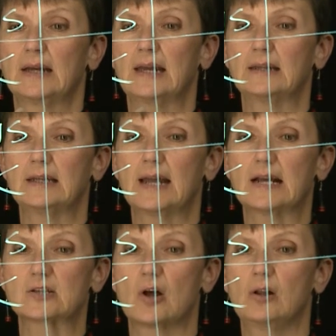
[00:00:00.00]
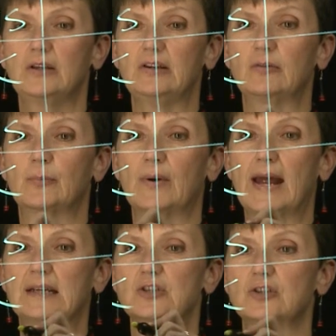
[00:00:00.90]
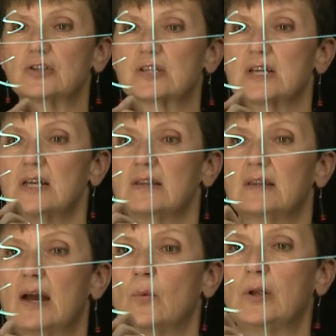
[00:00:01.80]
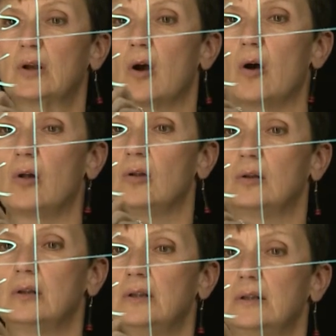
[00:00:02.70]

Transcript: and it has all these branches that we call